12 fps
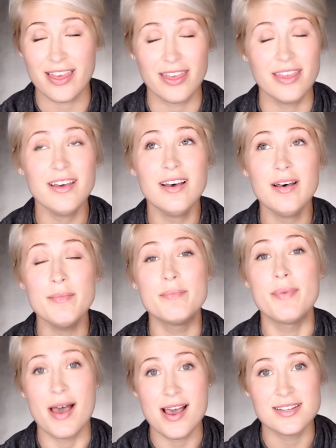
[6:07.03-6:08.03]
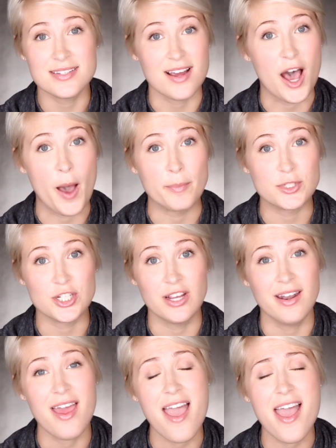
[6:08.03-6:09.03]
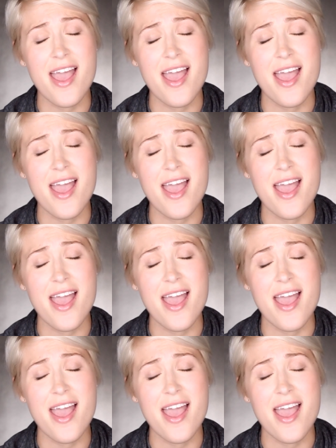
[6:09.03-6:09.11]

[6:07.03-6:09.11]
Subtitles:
the best option